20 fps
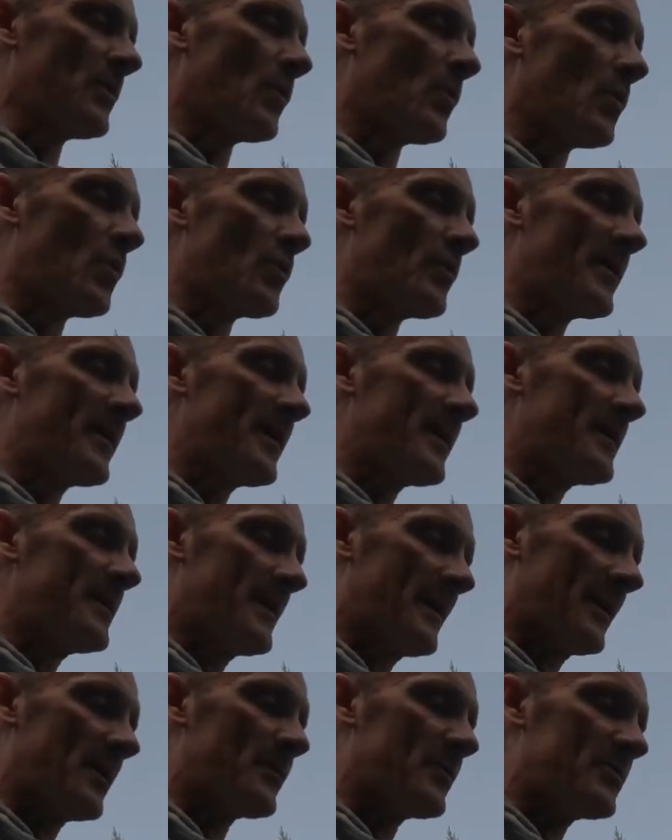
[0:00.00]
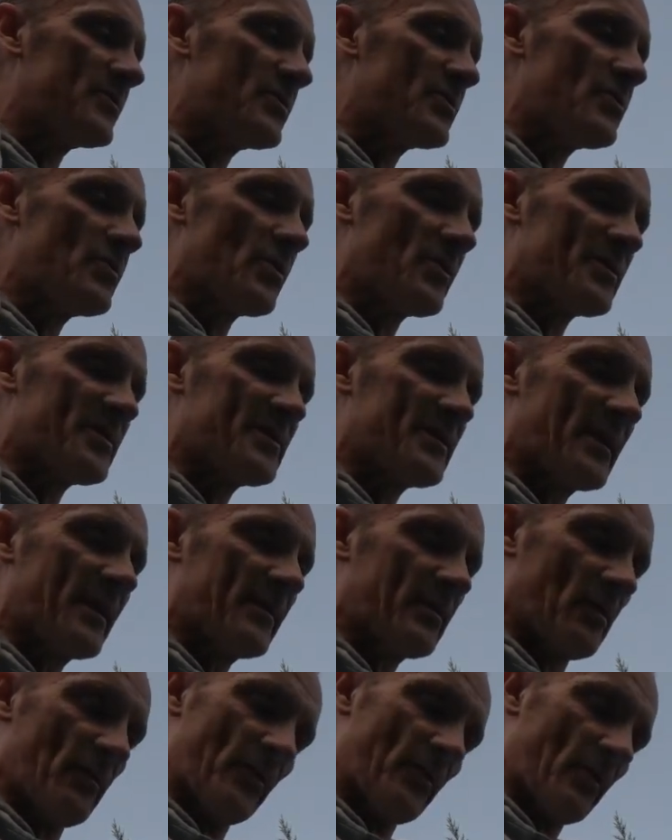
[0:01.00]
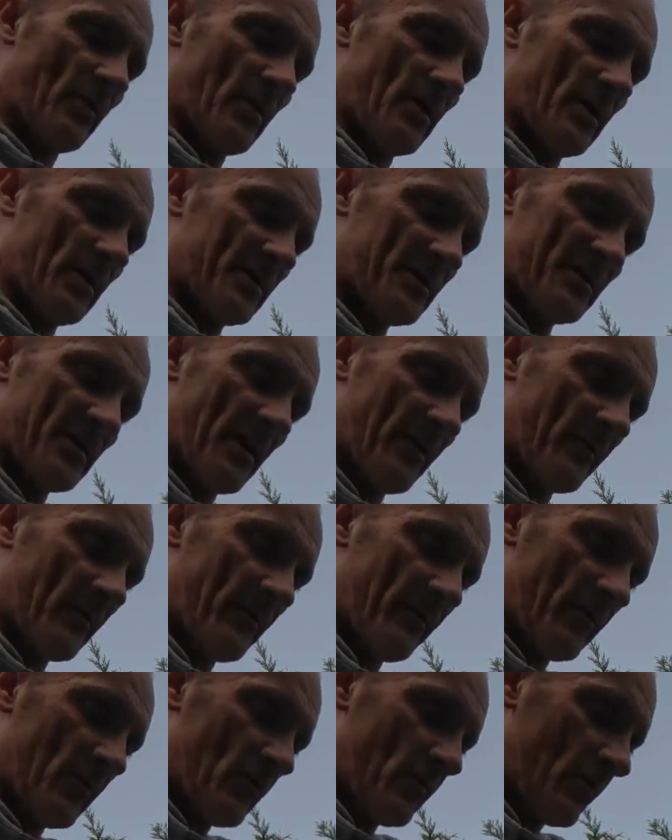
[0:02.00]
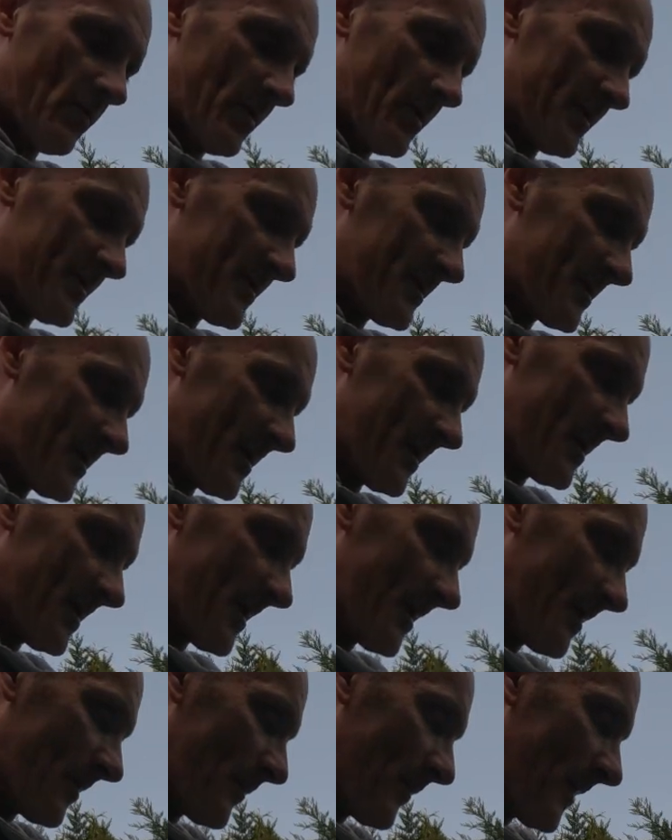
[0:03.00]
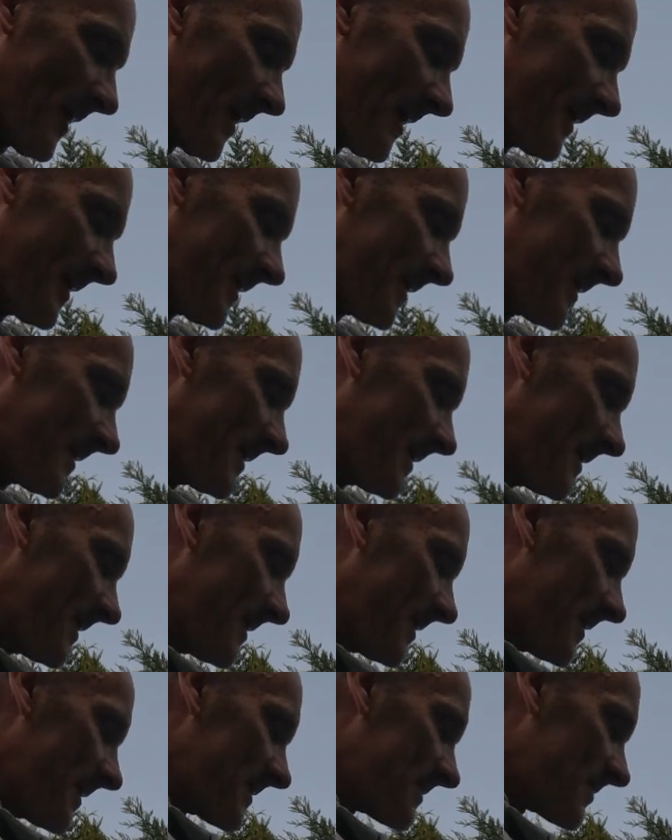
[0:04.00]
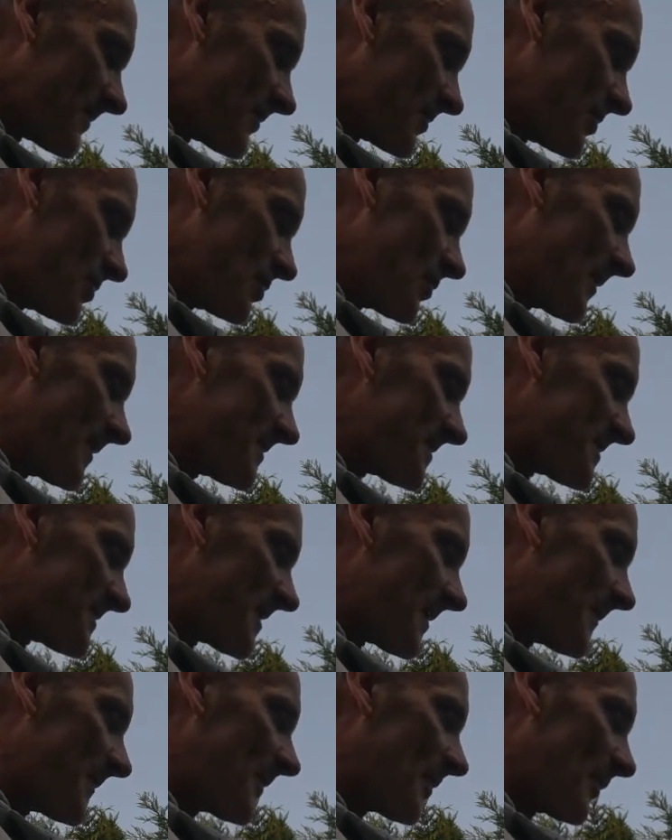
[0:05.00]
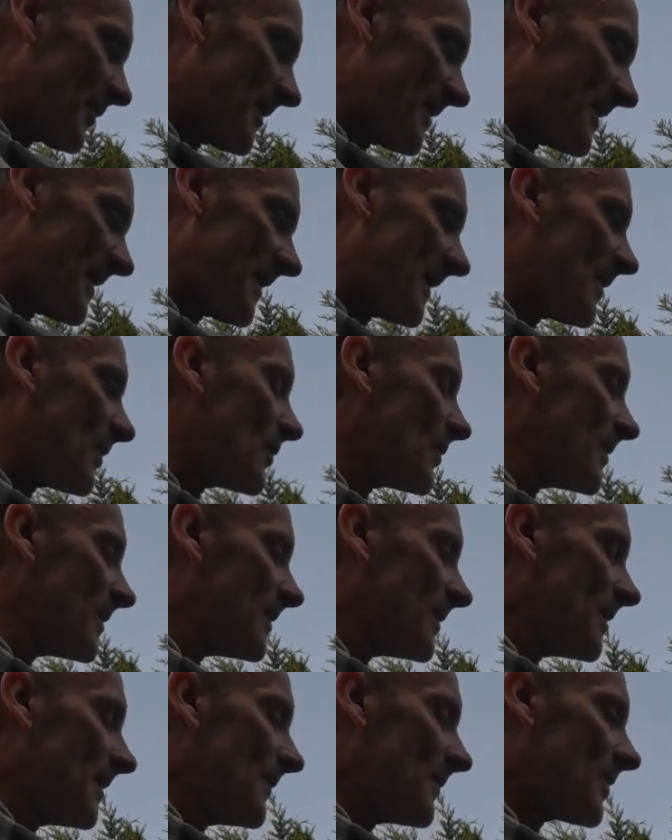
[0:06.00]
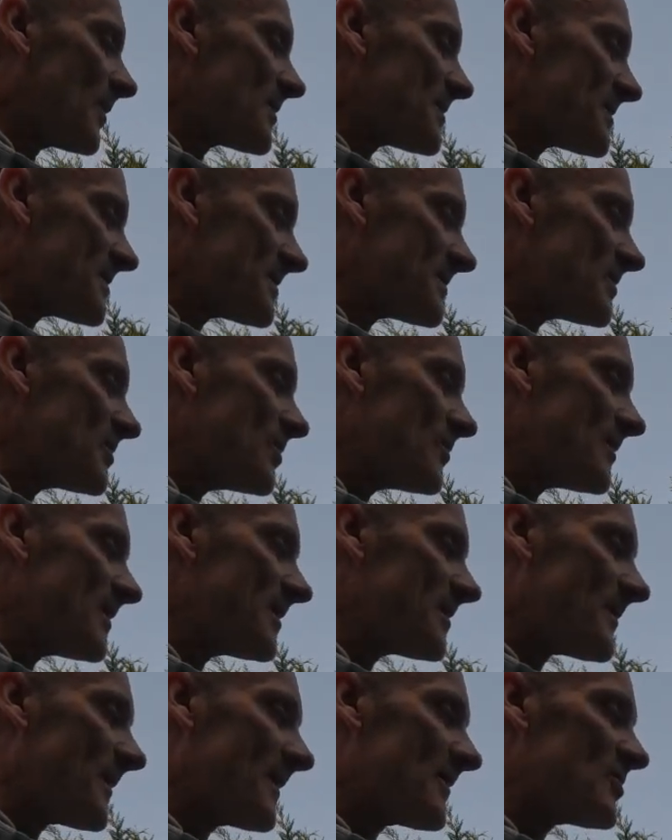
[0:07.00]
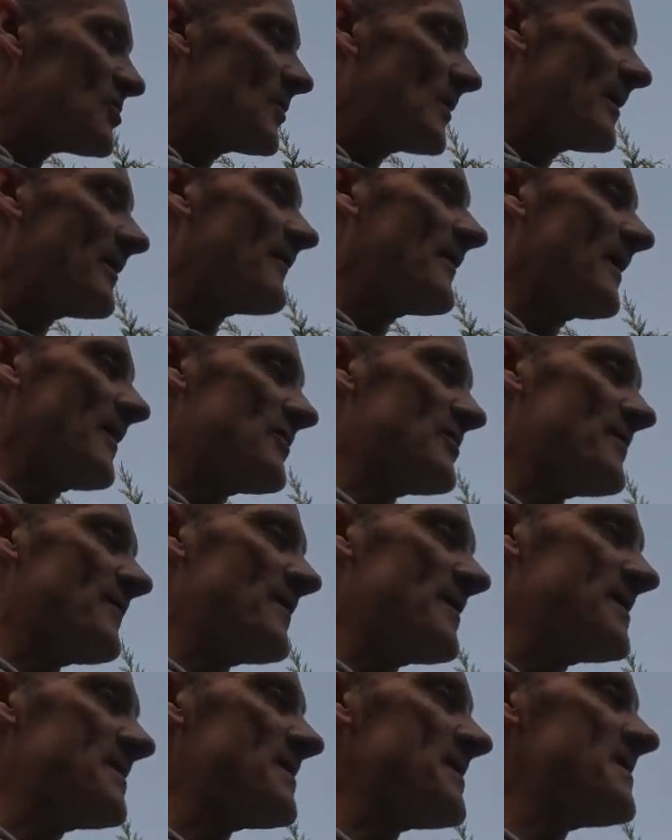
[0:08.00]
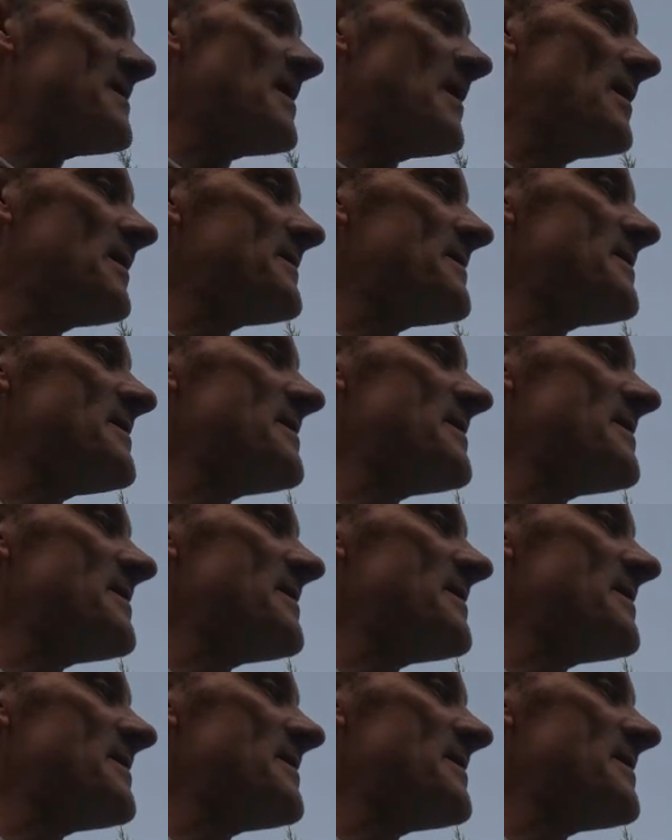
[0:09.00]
you're watering it now, but do not stand on the grass. However your grass is laid out, plan it so that you ain't stepping on it now, because you need about 12 hours for this to start to